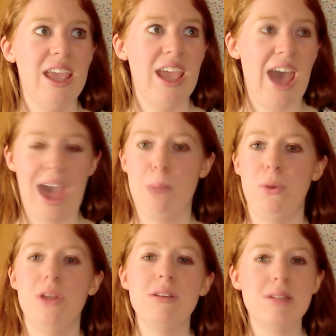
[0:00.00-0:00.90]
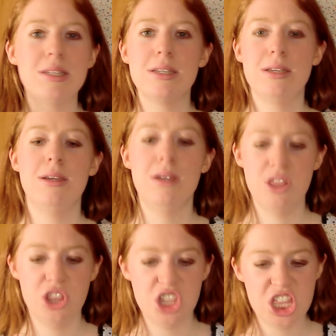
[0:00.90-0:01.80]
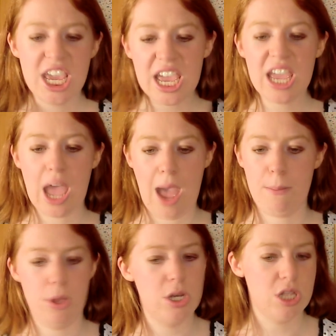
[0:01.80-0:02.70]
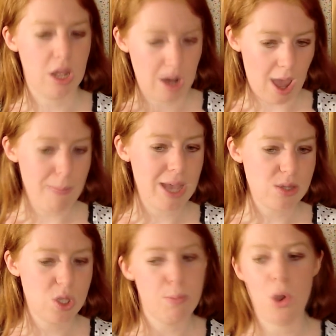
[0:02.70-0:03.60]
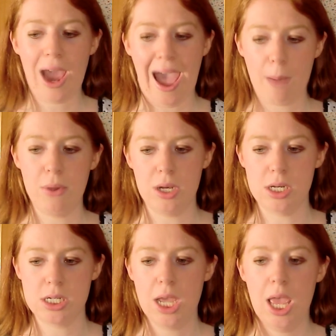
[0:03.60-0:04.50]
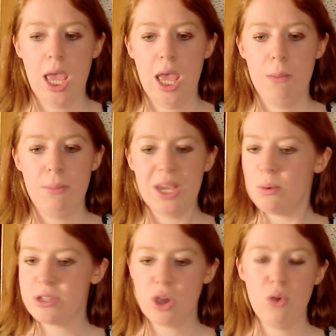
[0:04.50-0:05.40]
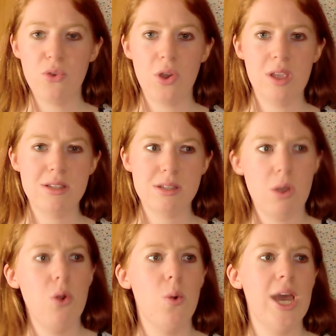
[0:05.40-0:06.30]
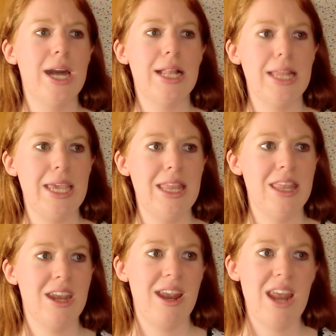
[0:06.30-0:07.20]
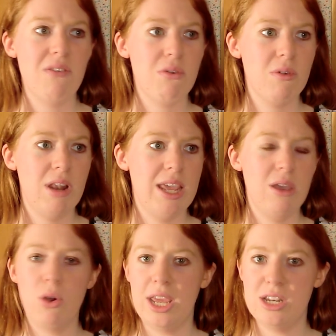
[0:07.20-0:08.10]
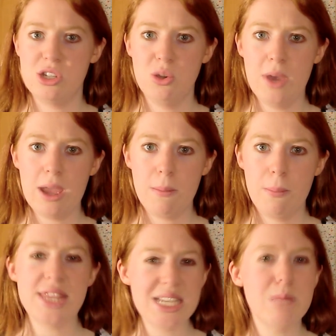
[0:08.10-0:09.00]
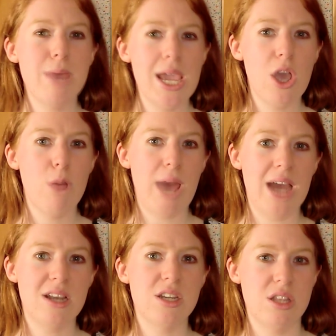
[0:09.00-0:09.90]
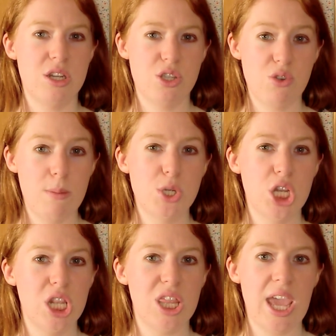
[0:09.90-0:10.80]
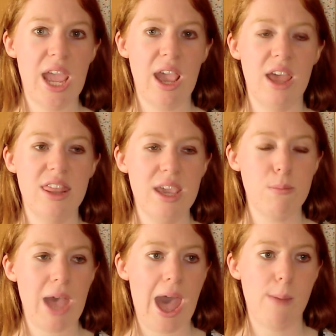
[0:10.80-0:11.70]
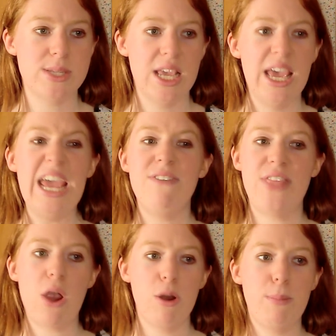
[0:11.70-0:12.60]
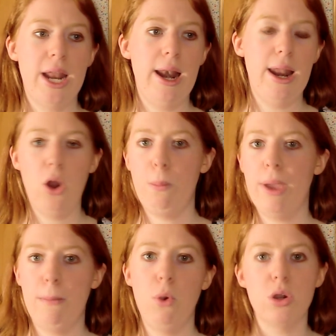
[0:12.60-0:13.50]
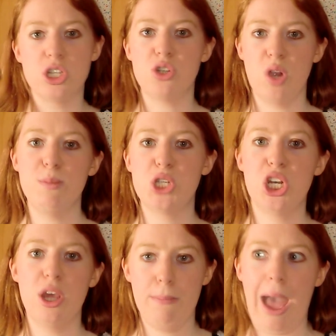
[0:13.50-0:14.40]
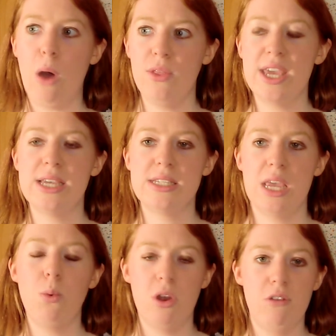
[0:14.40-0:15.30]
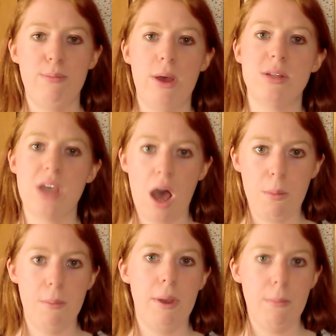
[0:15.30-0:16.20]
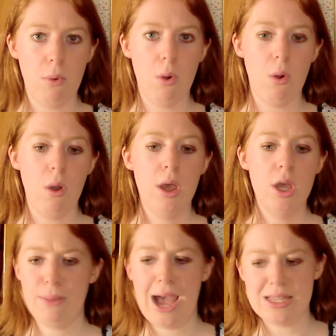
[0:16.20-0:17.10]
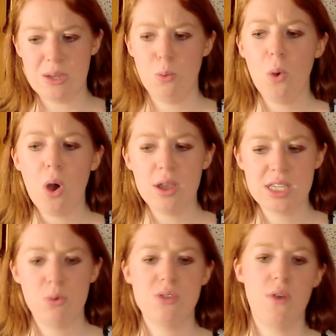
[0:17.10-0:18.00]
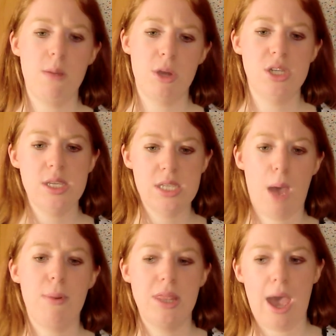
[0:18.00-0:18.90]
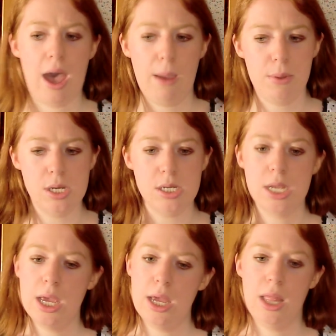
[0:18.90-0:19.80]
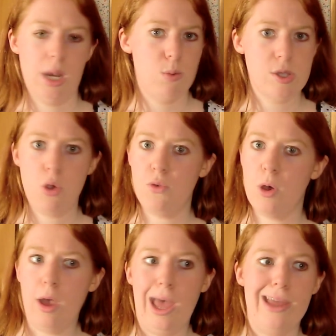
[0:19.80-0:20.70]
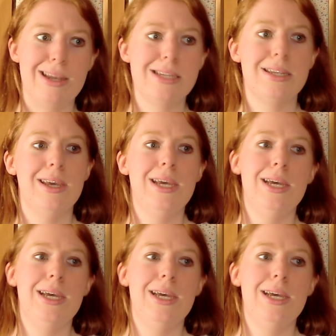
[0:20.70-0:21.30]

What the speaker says: it happened, the thing happened, the climax of the book happened, but it was over so quickly that I never really got into it. This may go back to the description thing. I think perhaps if there had been a little bit more description about this, it would have built it up a bit more. But as it was very much this happened, that happened, then it was over, and